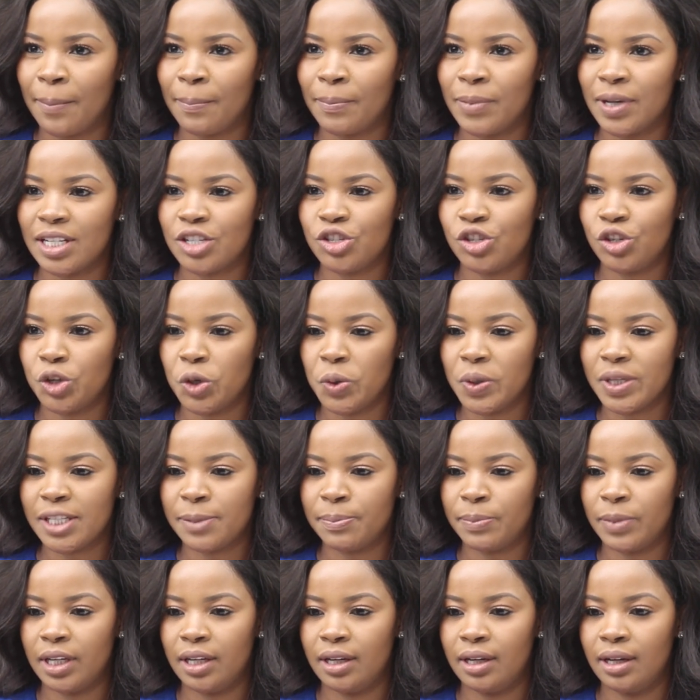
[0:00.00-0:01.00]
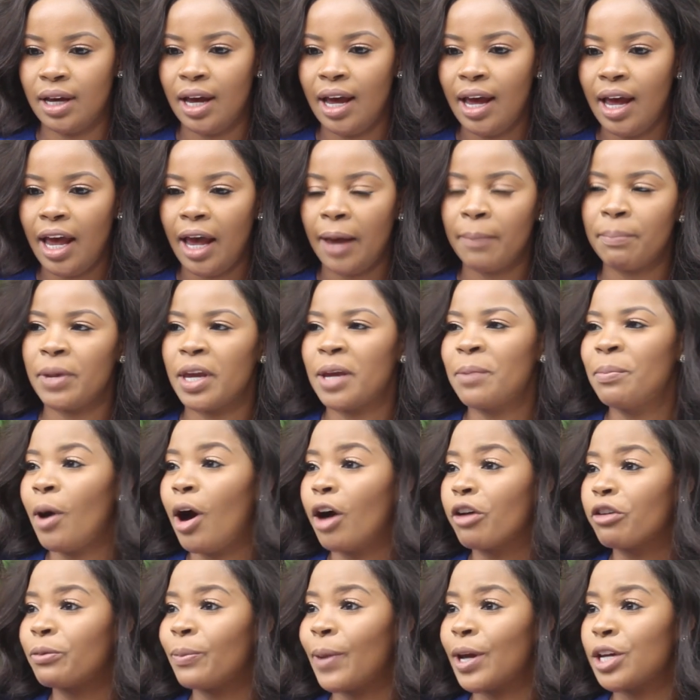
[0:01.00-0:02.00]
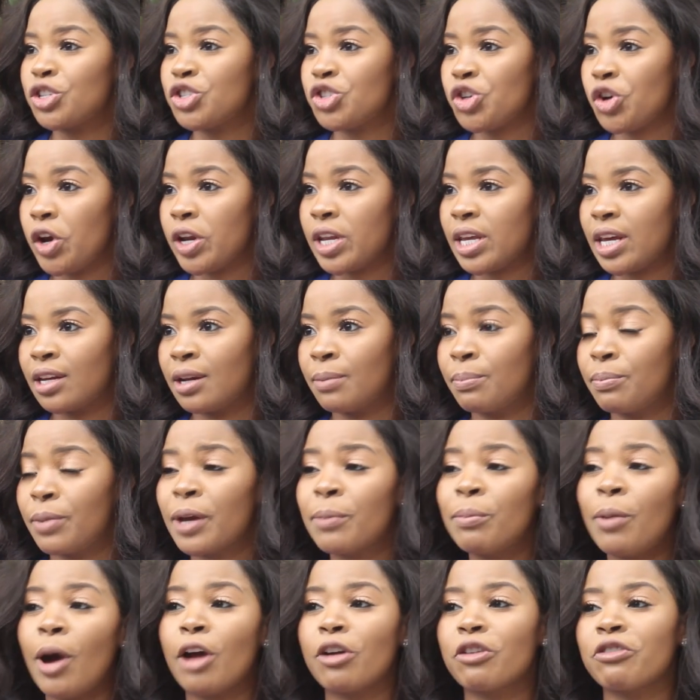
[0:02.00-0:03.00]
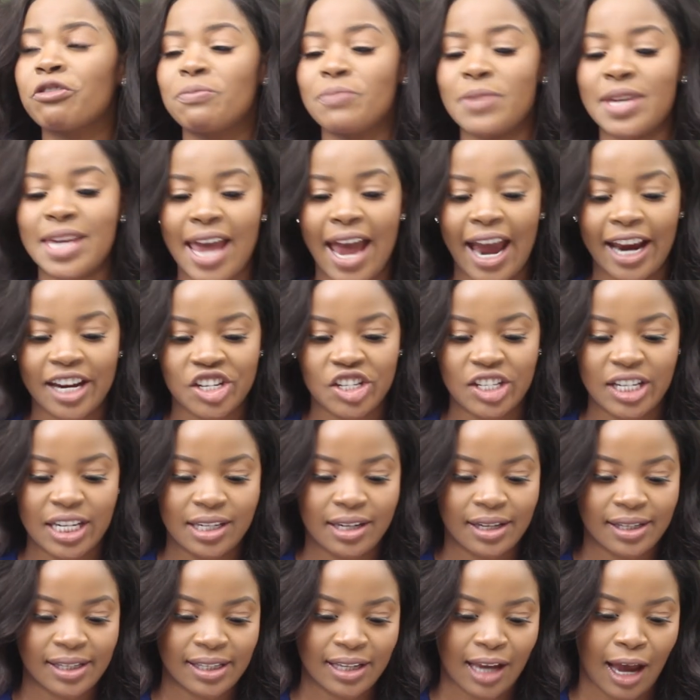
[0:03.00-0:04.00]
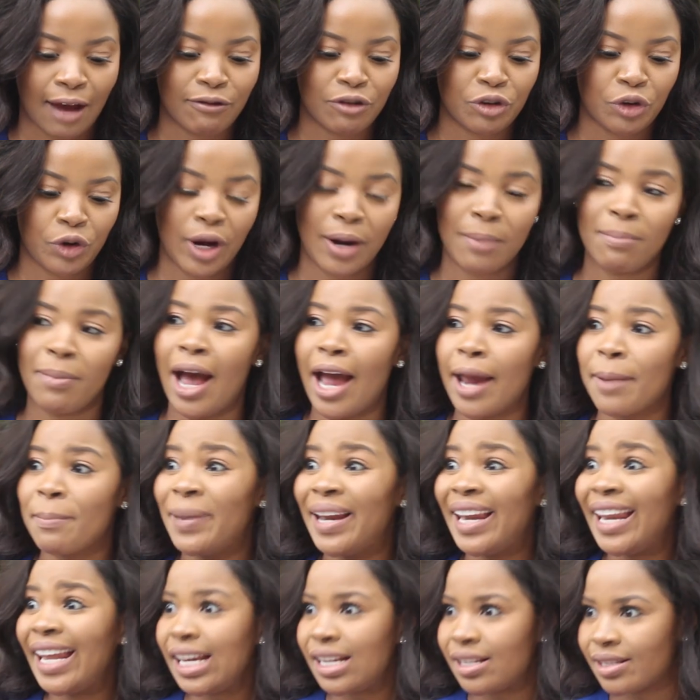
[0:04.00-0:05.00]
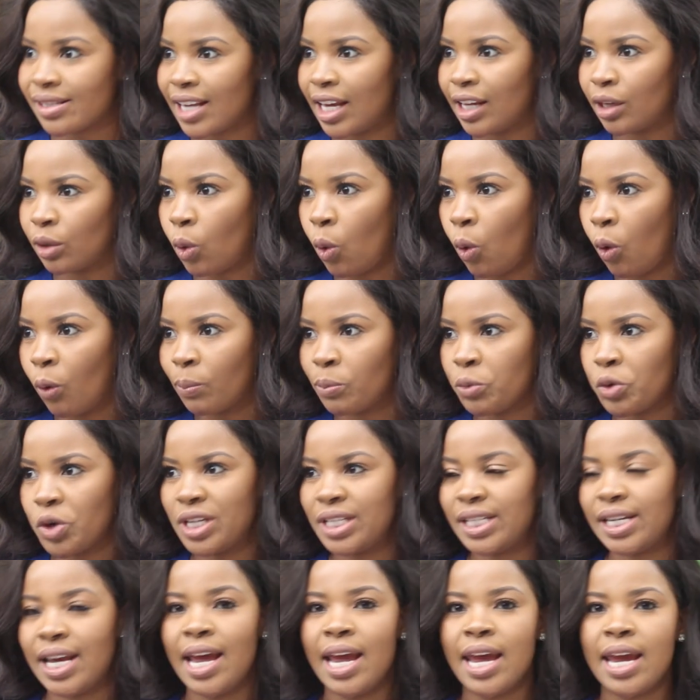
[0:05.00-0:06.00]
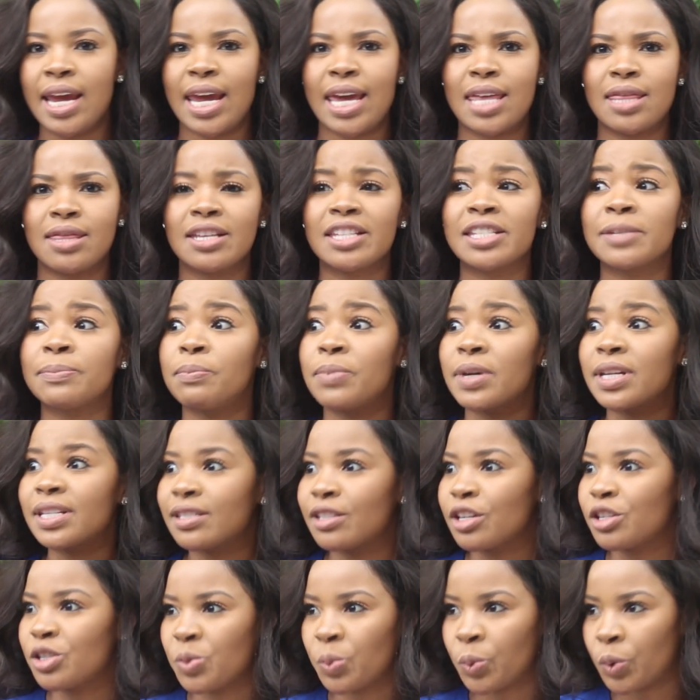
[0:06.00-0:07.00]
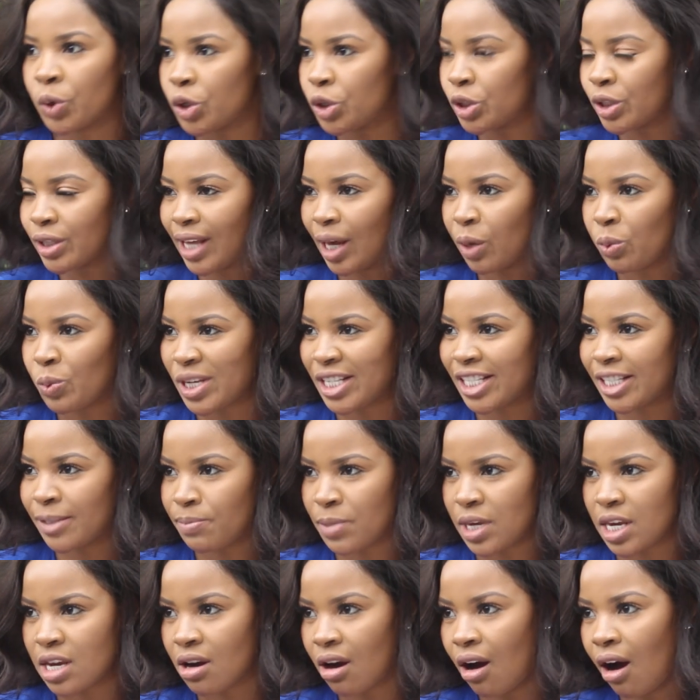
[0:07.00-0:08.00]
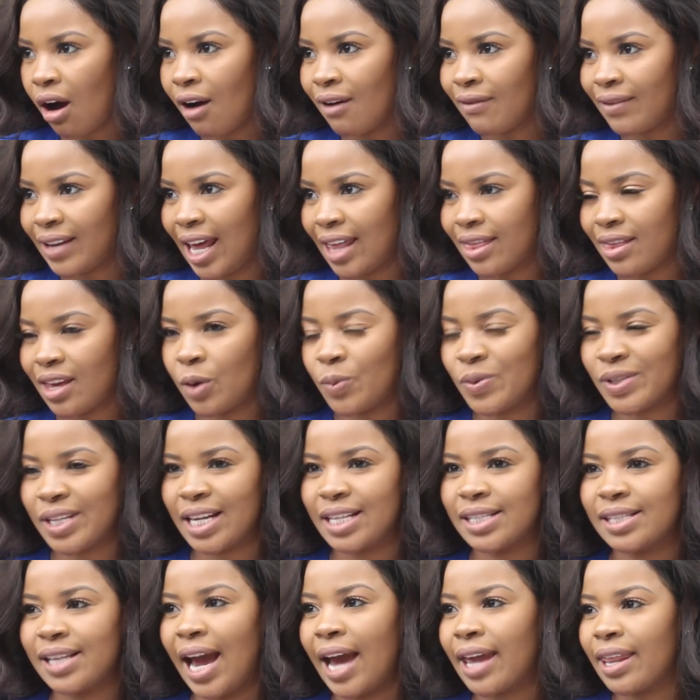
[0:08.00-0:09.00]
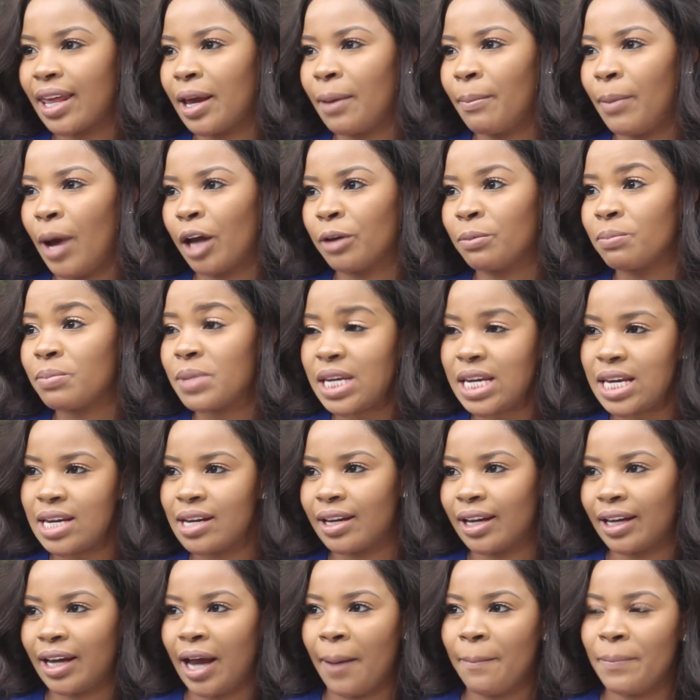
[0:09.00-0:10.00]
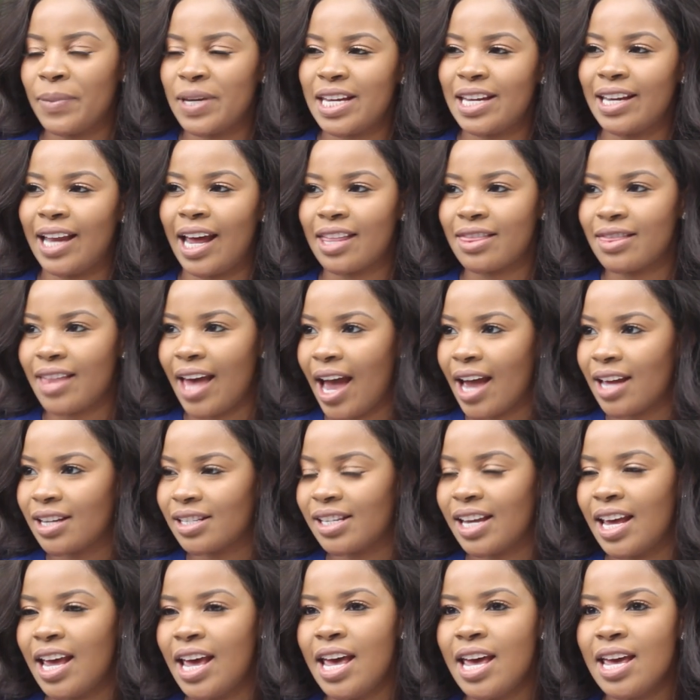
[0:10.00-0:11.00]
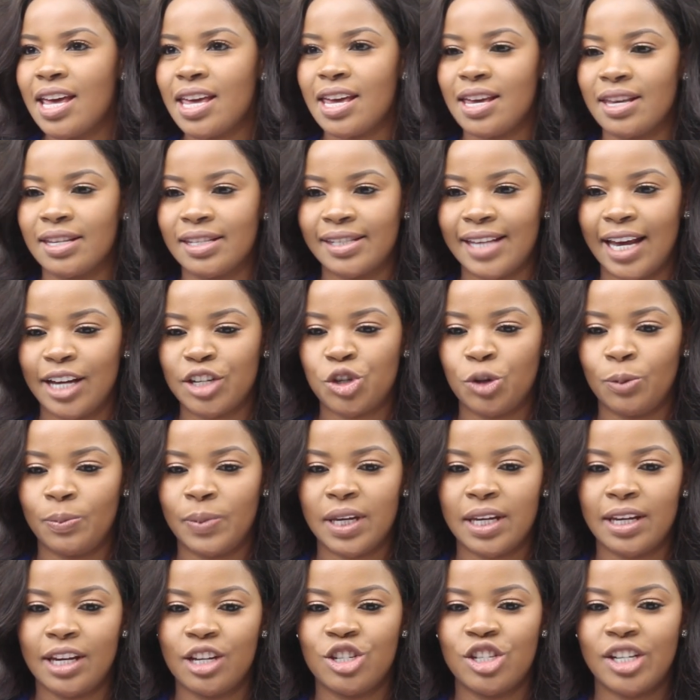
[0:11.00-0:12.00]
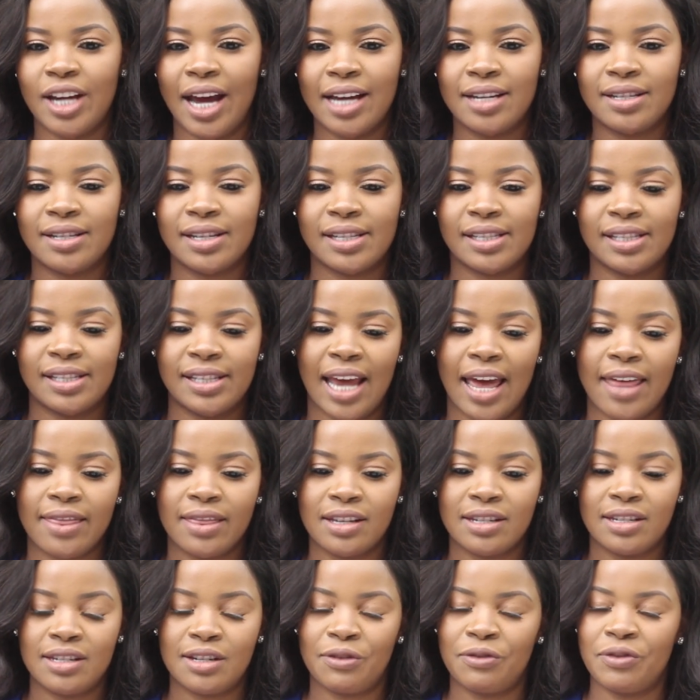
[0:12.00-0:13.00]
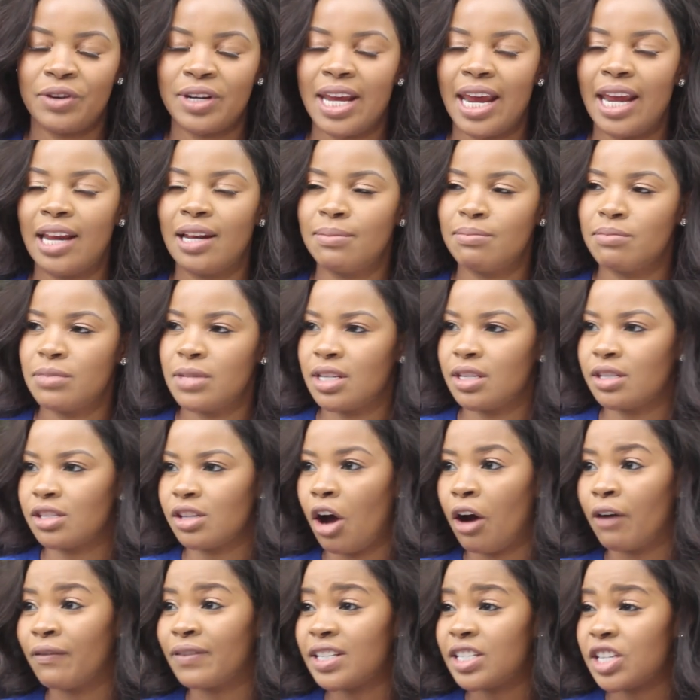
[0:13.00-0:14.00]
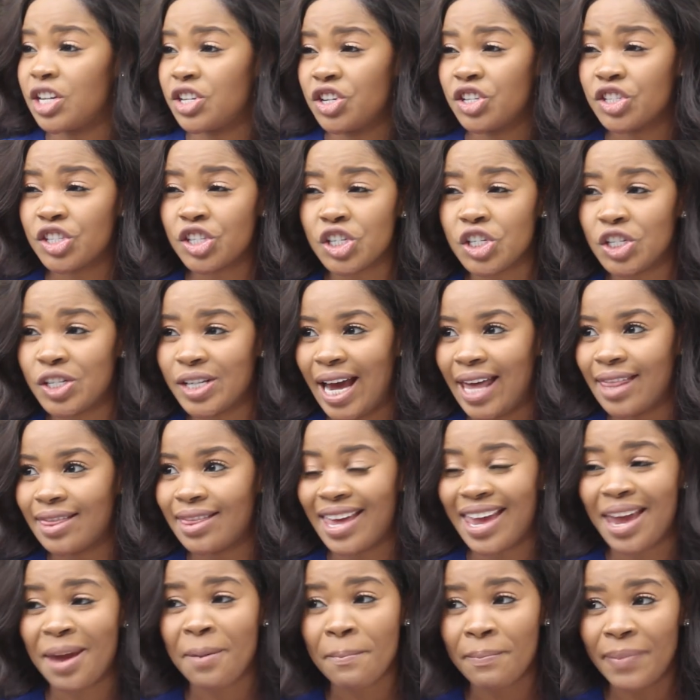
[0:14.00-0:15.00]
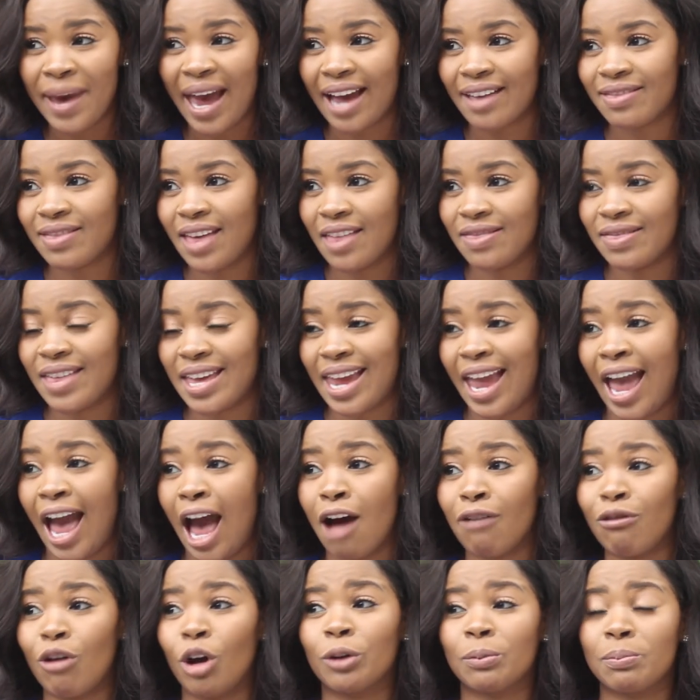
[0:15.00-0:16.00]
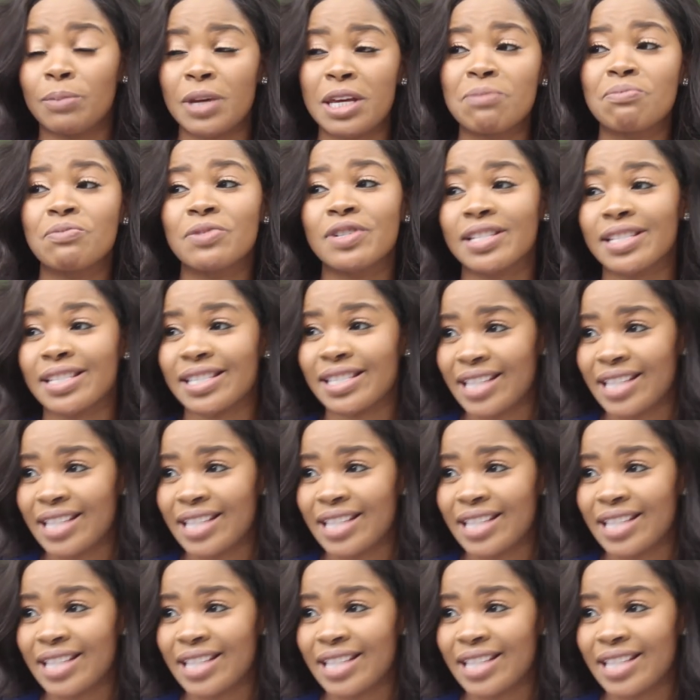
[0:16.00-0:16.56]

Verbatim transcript: But, you know, it's been a big part of my journey and a big part of me actually discovering my place in corporate in this business world that we speak of. And I think what's exciting about being in a company like that is that you begin to understand the different elements of digital and the impact that they have on people's